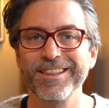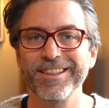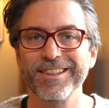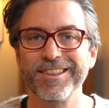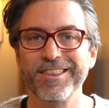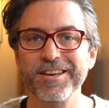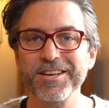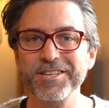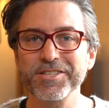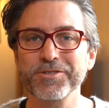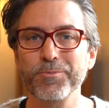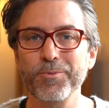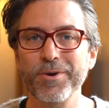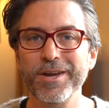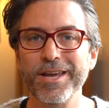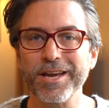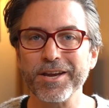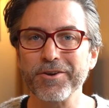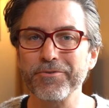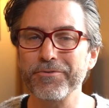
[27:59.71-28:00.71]
this
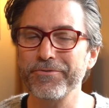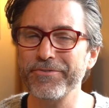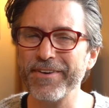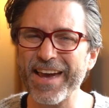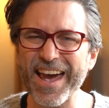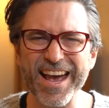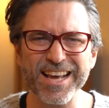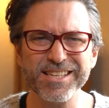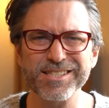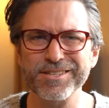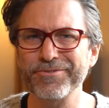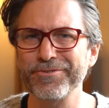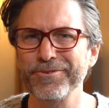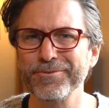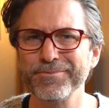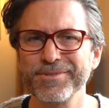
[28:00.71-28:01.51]
week, fast from